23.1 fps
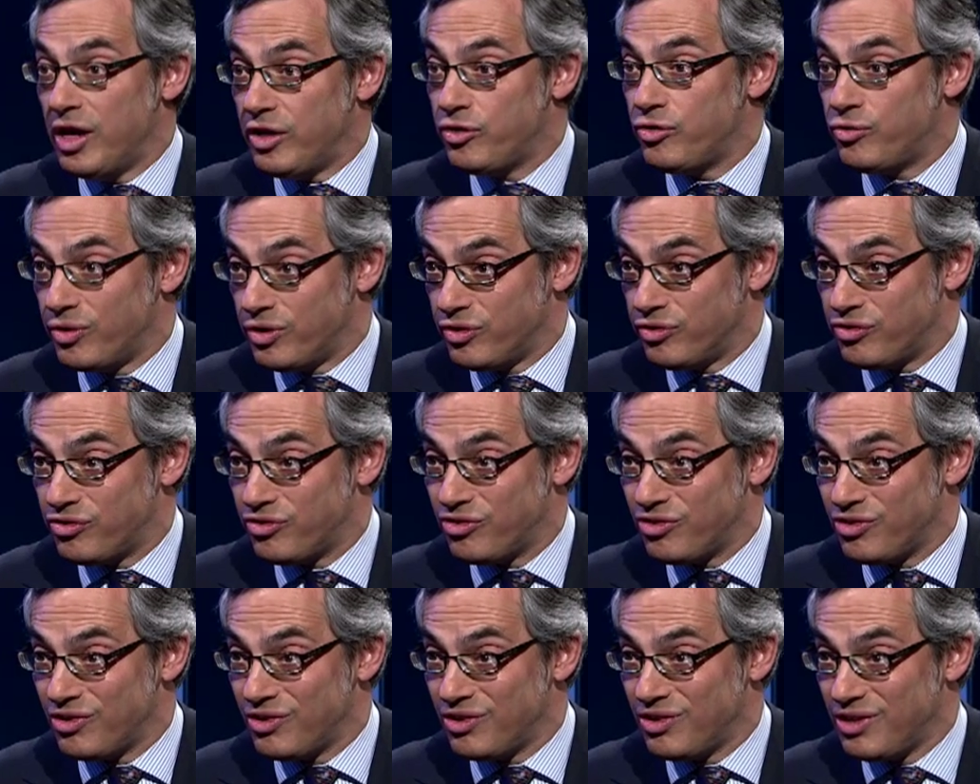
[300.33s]

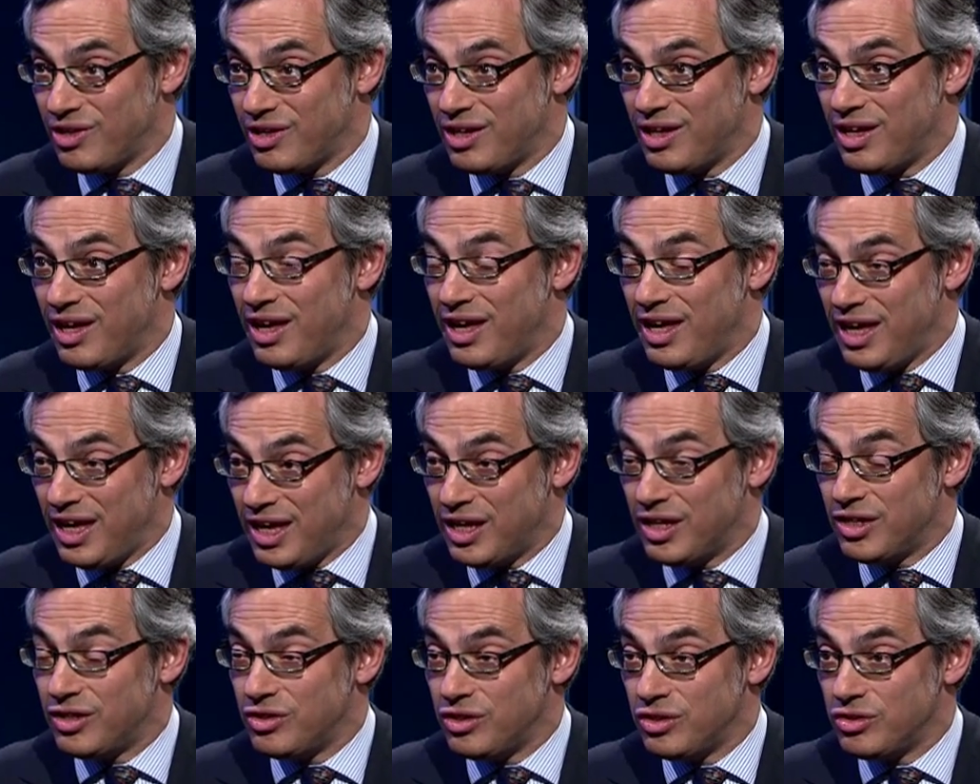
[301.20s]
entrants
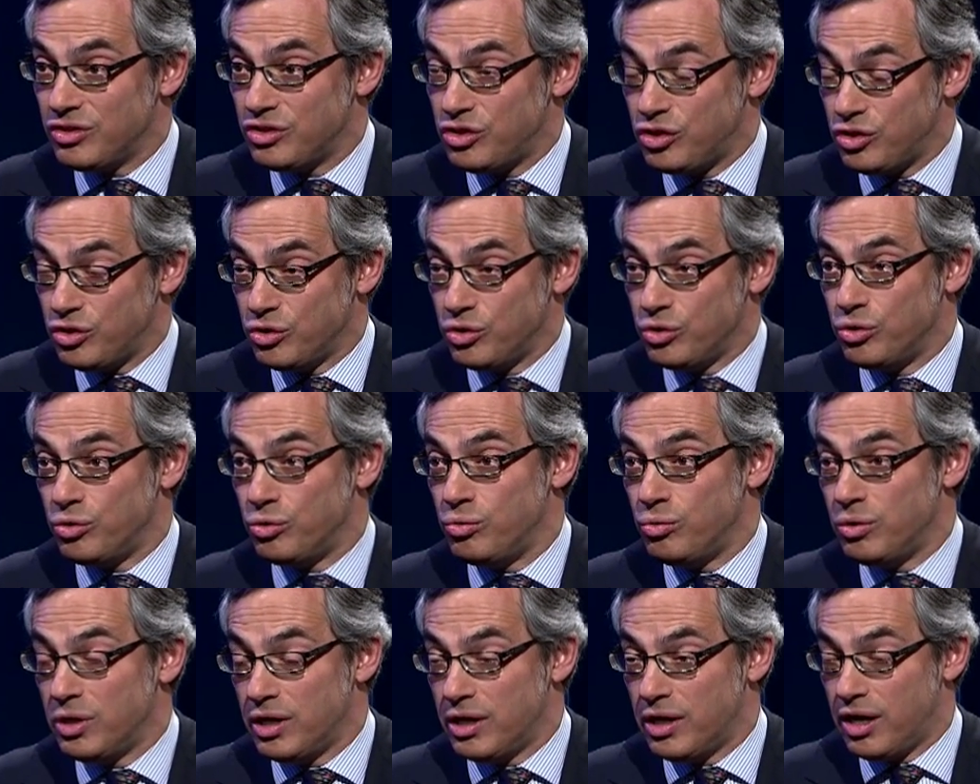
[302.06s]

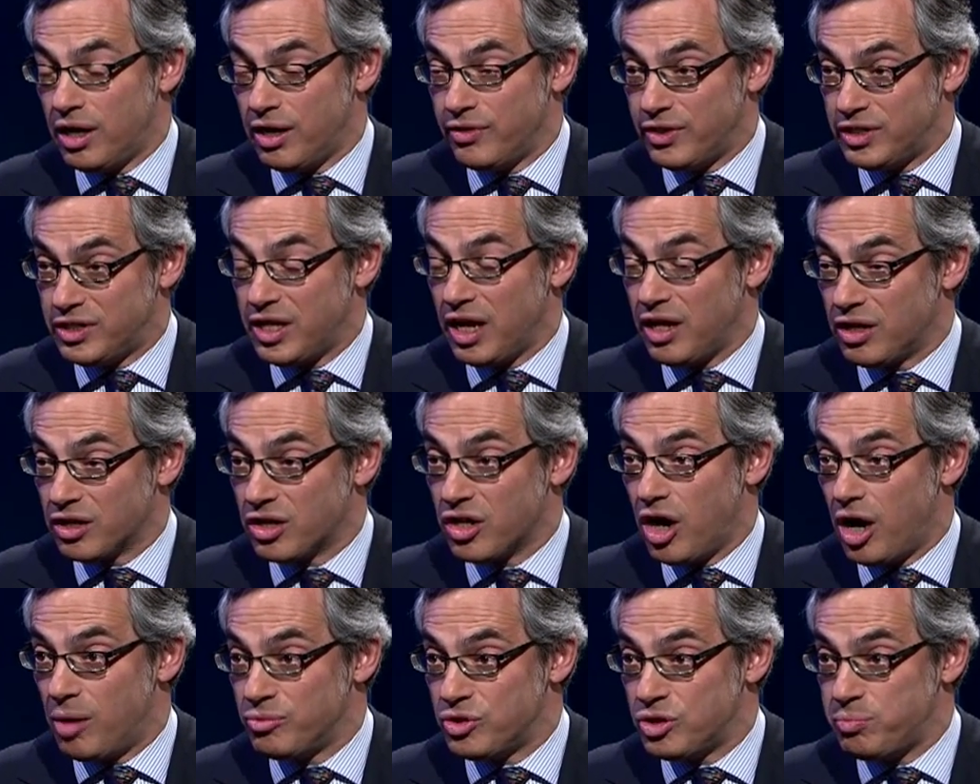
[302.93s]
into uh, the
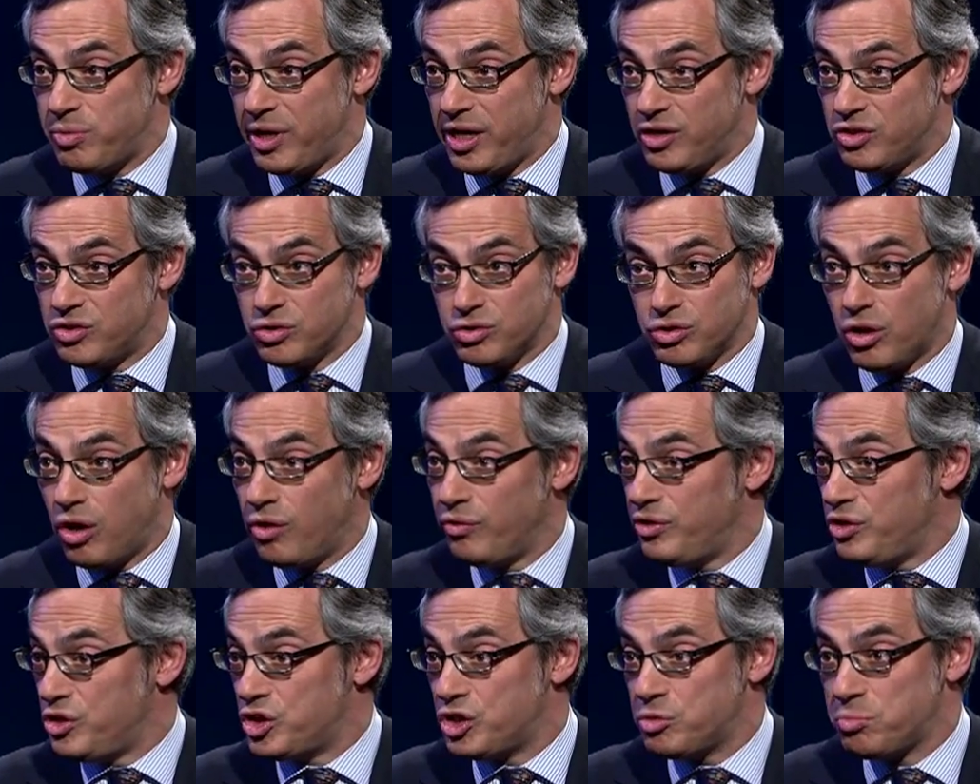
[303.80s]
telecom space. There's all
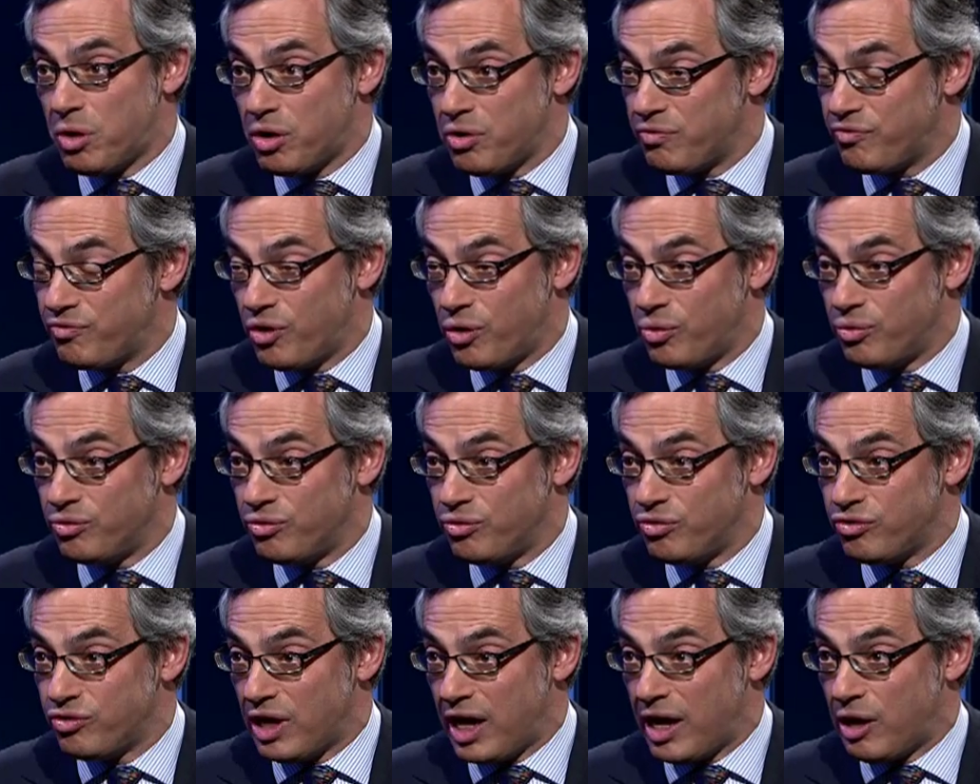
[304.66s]
these
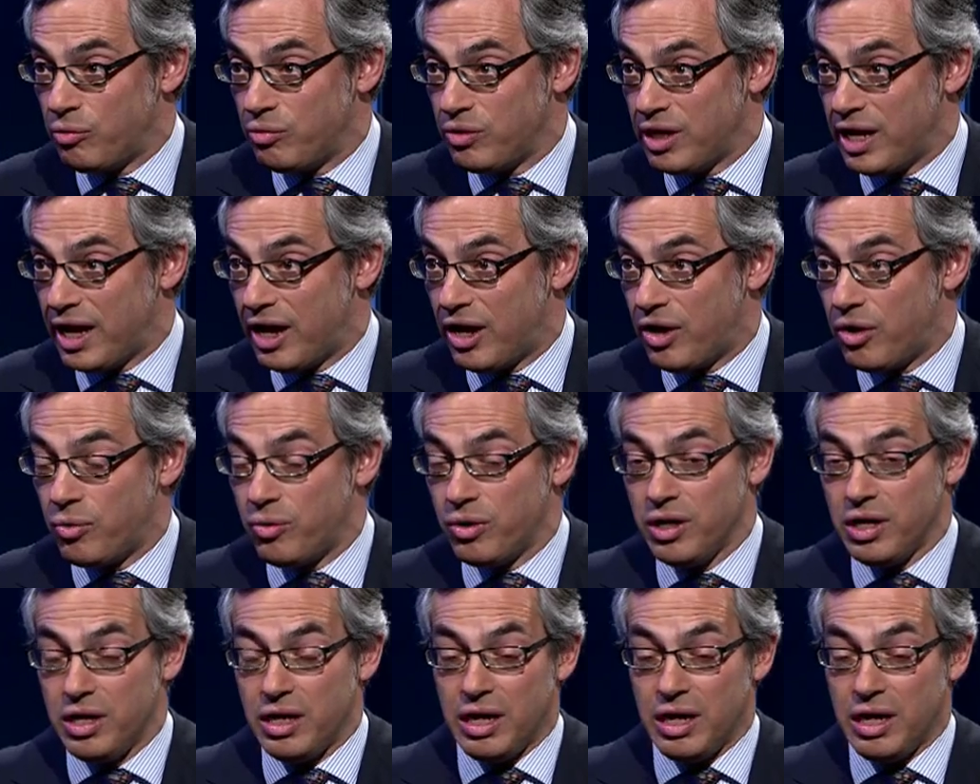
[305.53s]
smartphones out now,